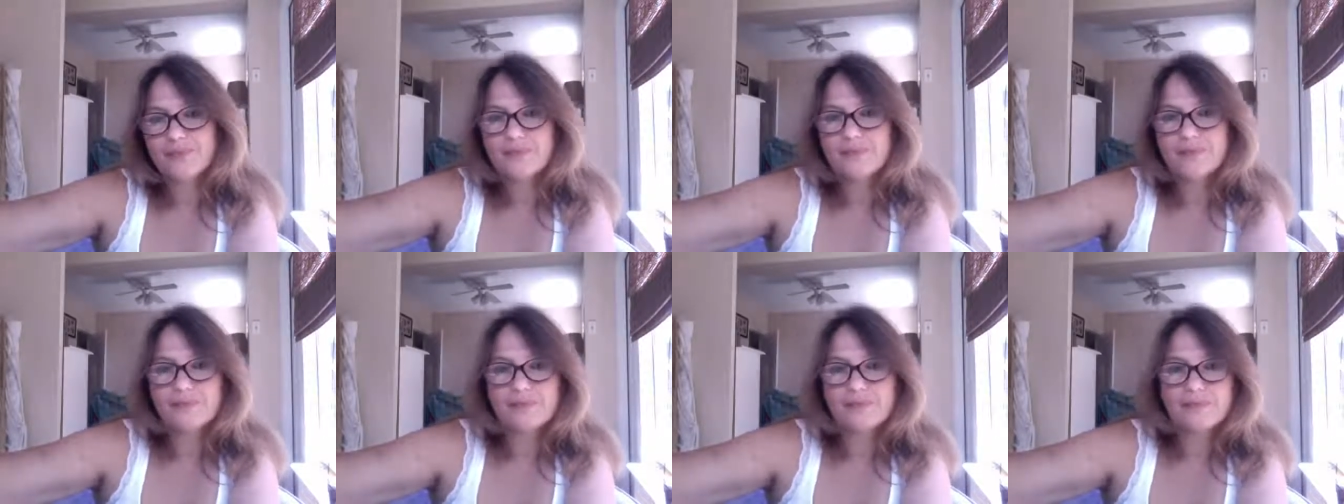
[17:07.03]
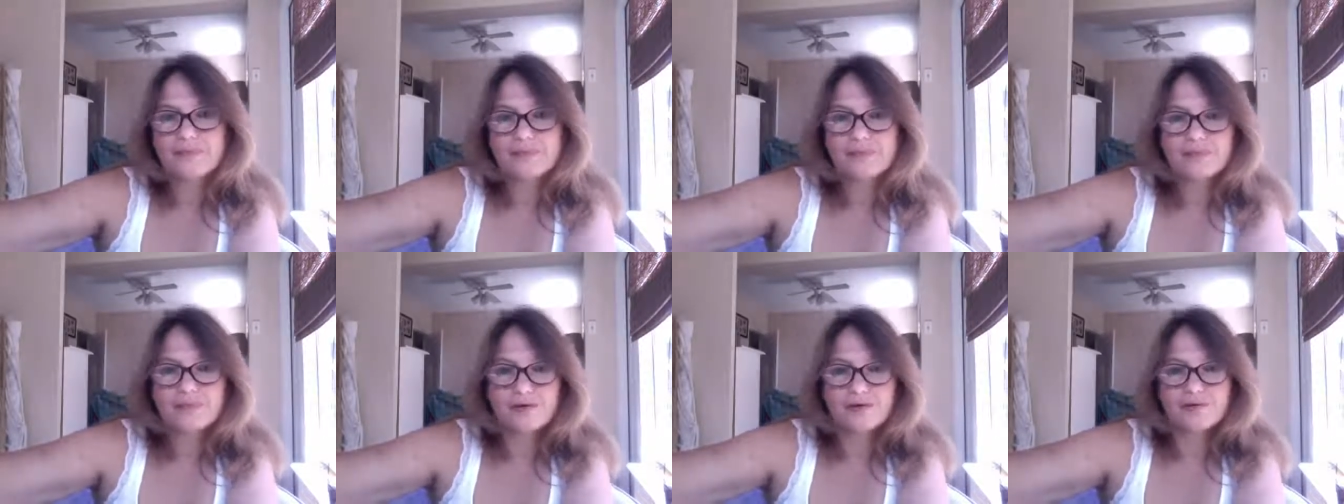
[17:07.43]

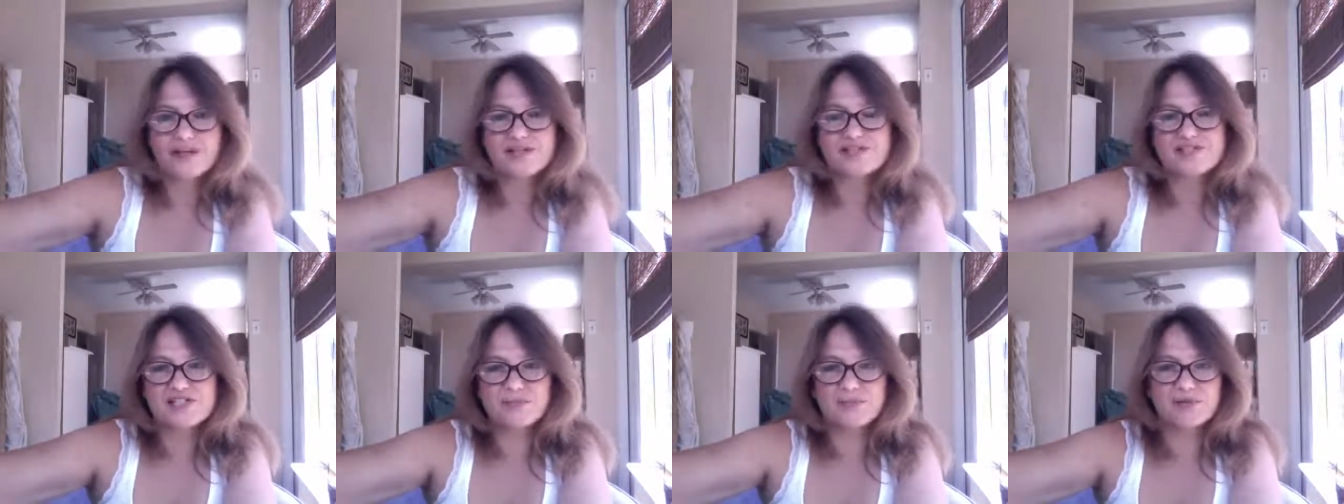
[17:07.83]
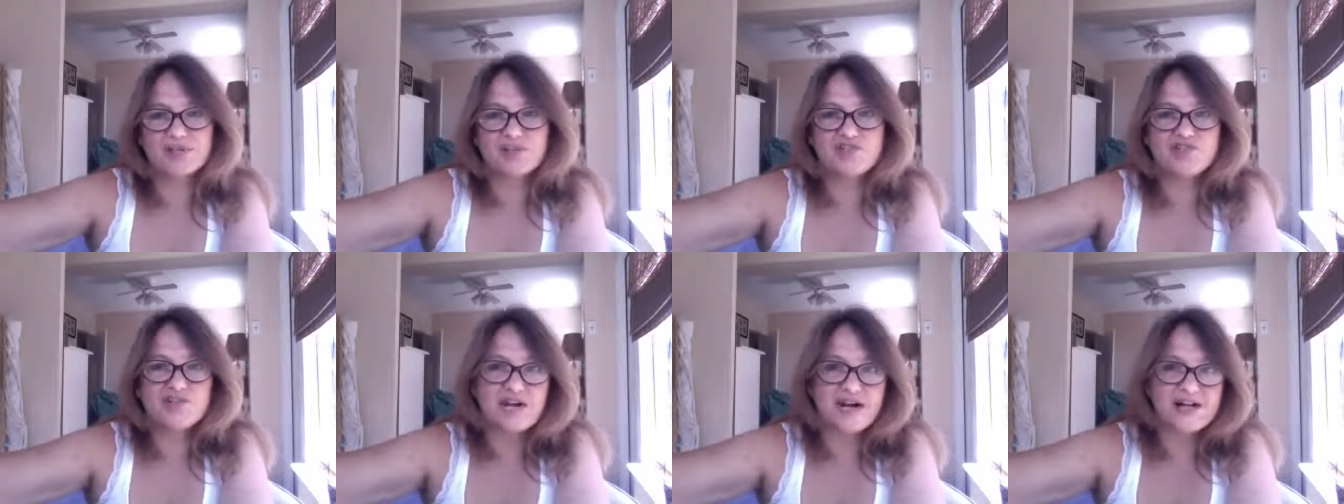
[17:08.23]
Or like some of the
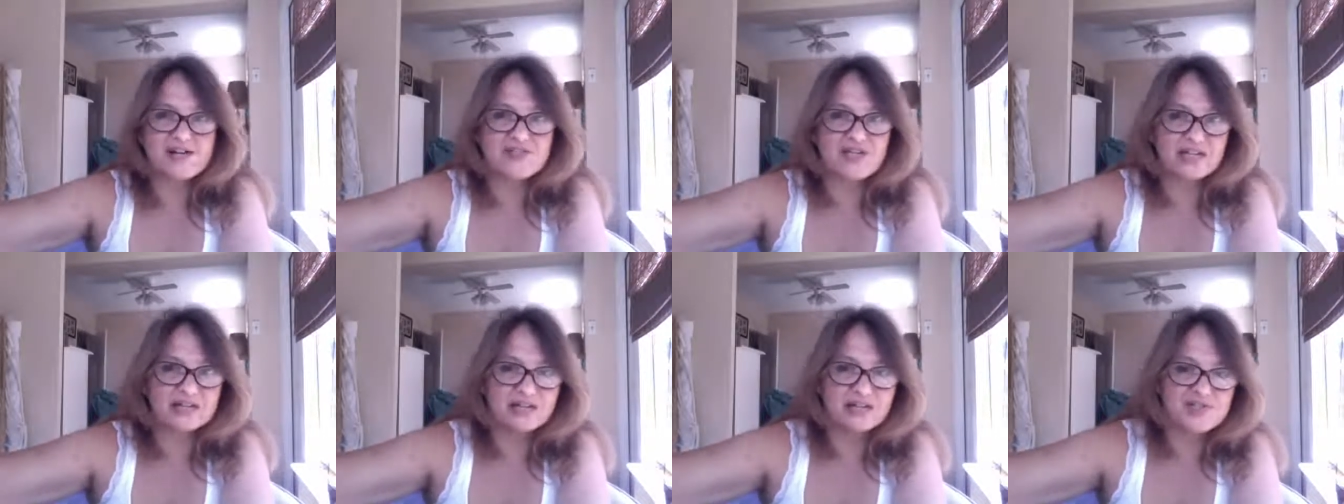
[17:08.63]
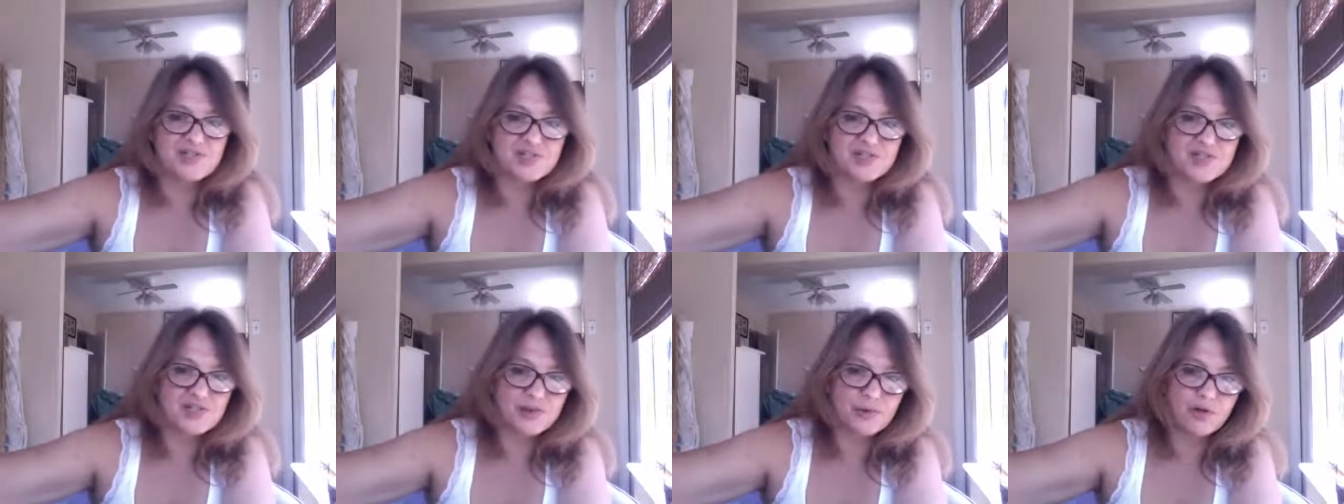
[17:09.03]
jazz I
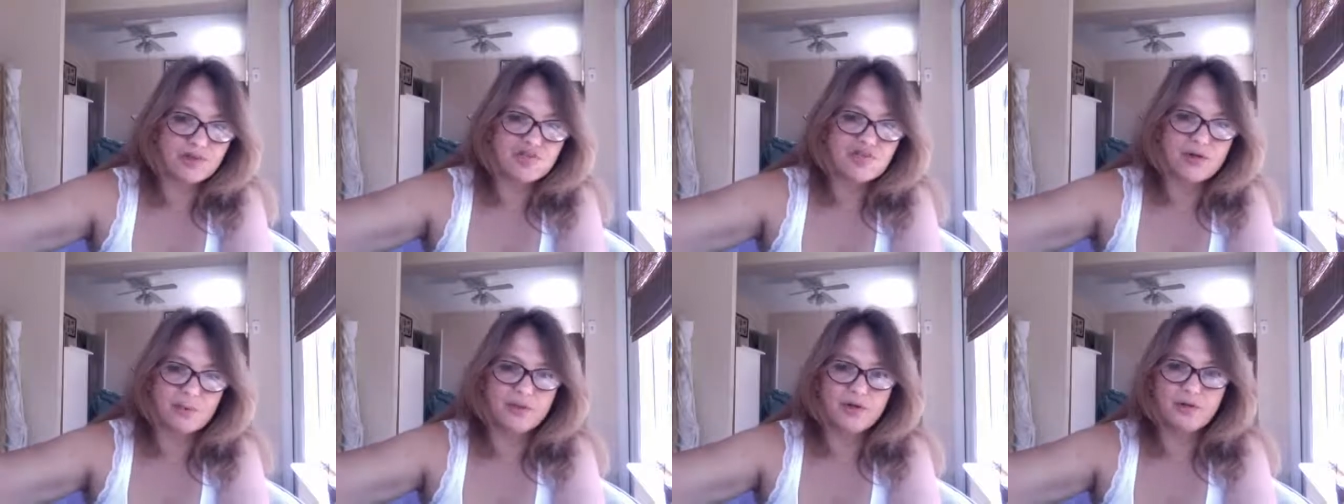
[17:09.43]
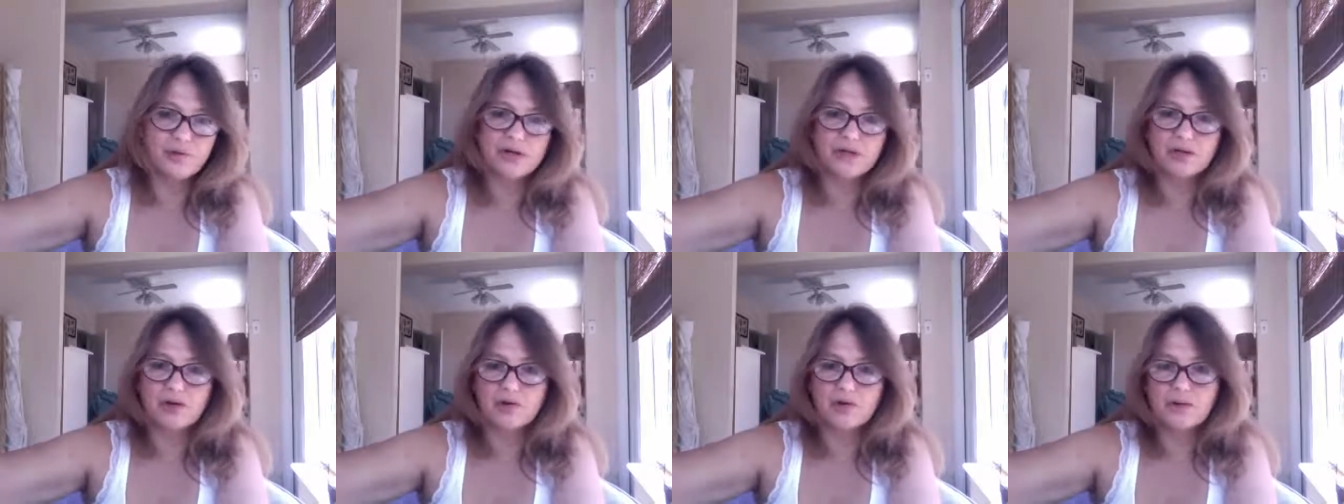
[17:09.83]
listen to on
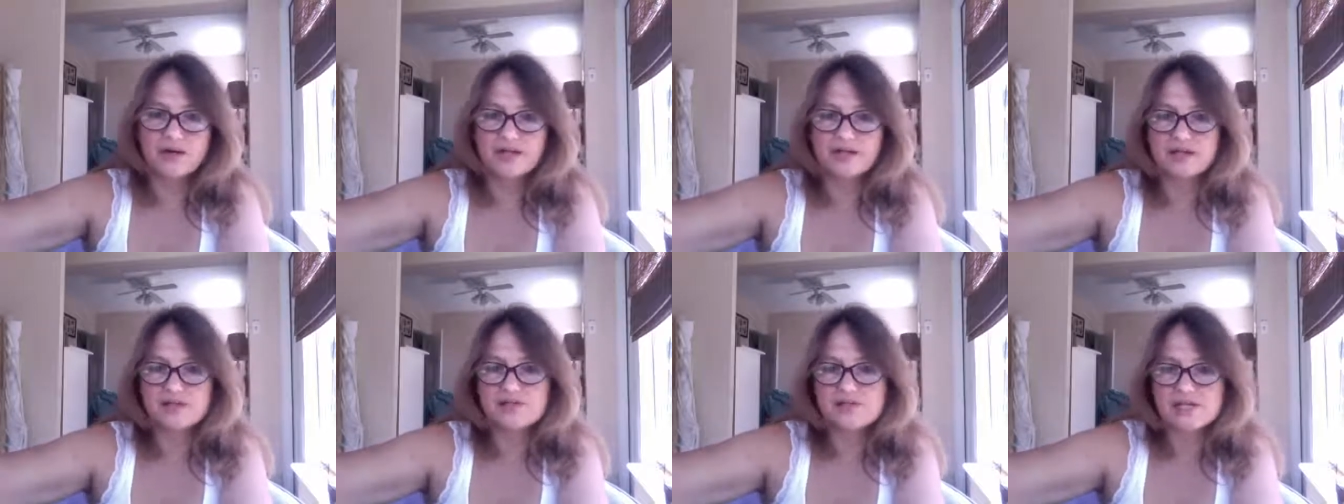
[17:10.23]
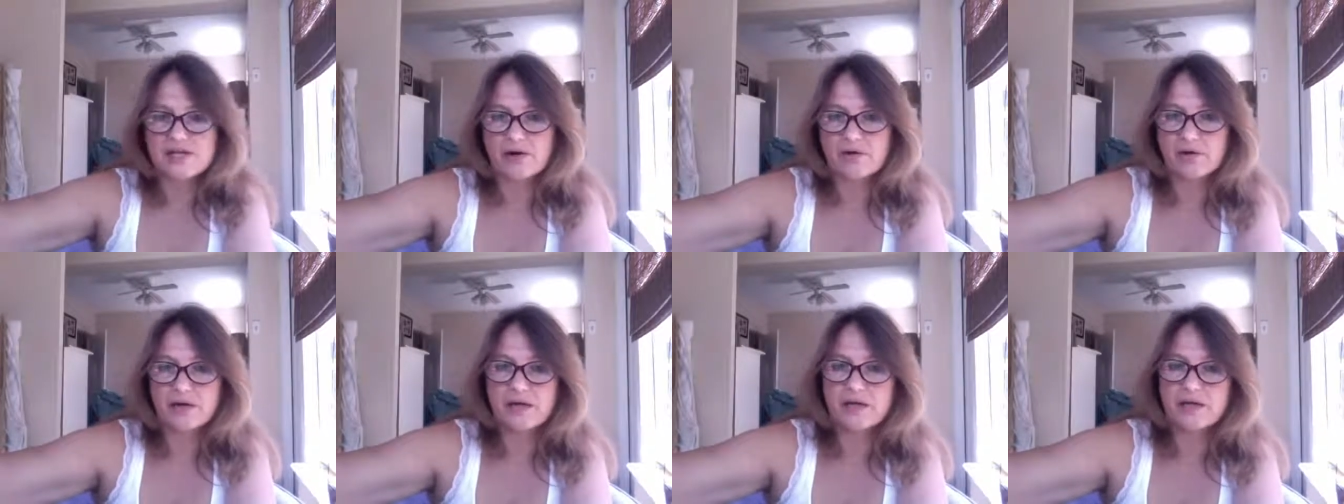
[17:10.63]
WLRN on
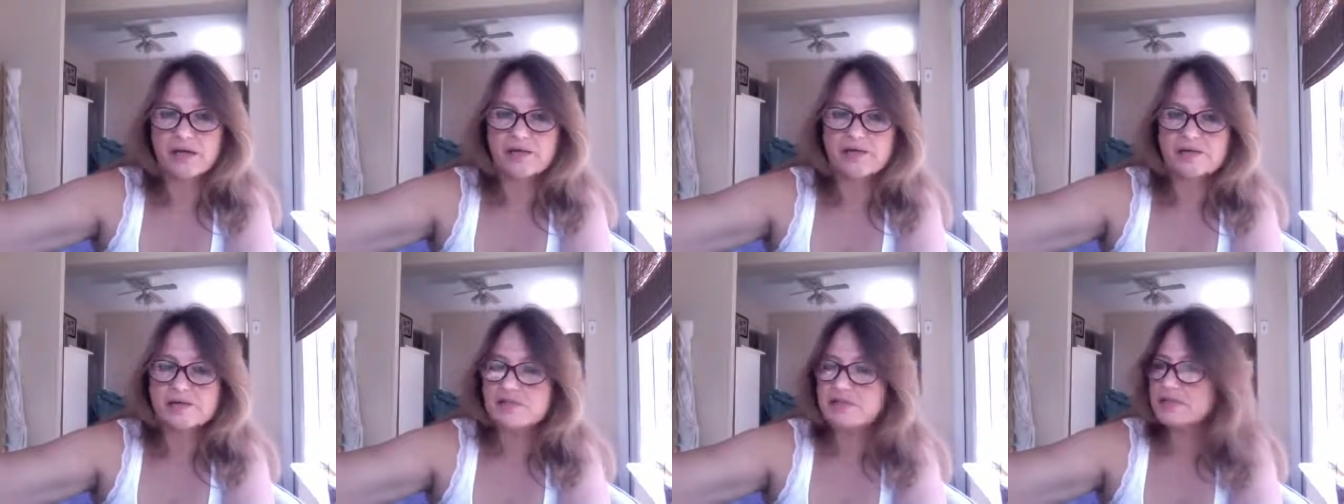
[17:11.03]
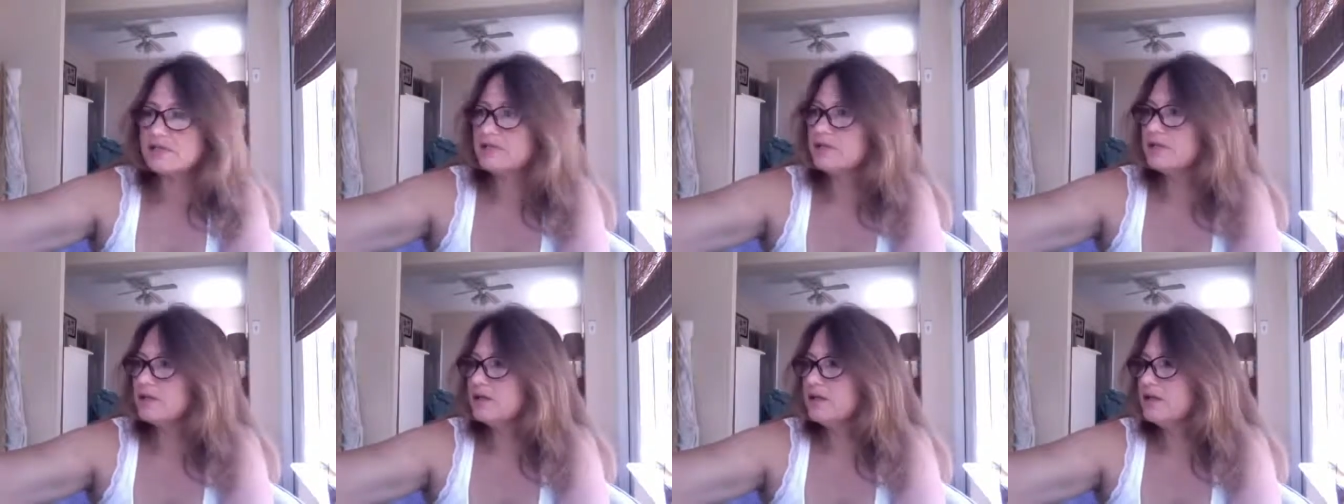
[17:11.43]
Saturday
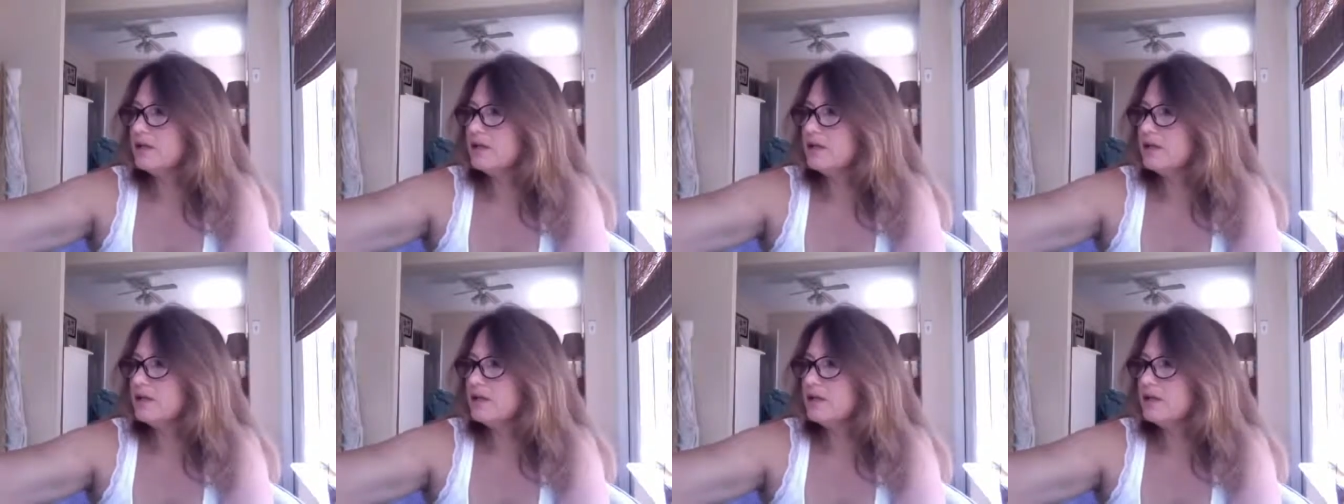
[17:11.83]
nights.